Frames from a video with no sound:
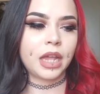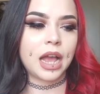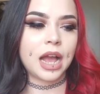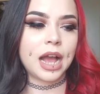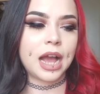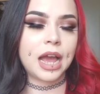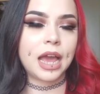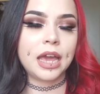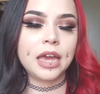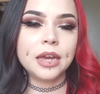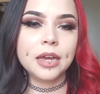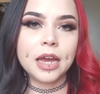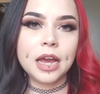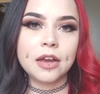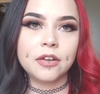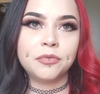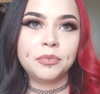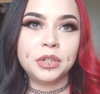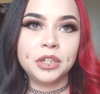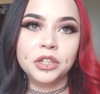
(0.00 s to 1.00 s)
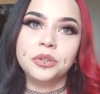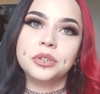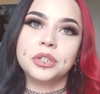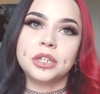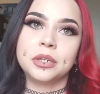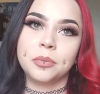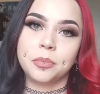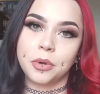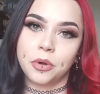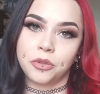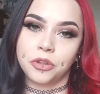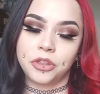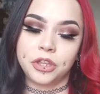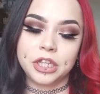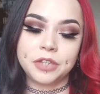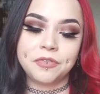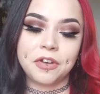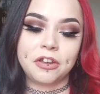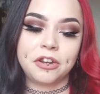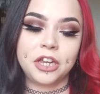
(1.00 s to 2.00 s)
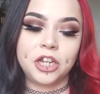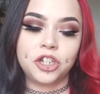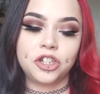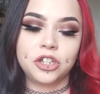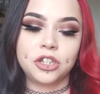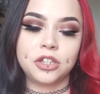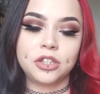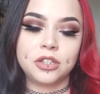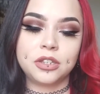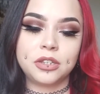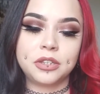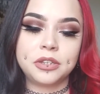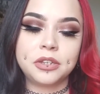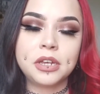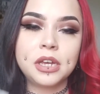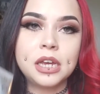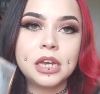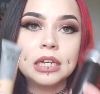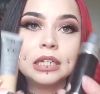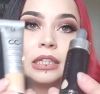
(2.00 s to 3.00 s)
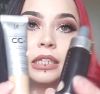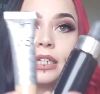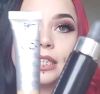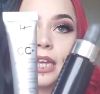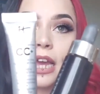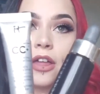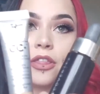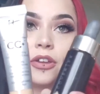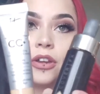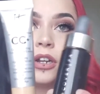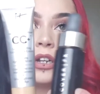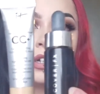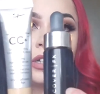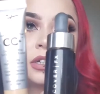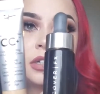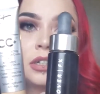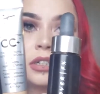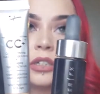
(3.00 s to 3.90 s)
I have been using both of these foundations together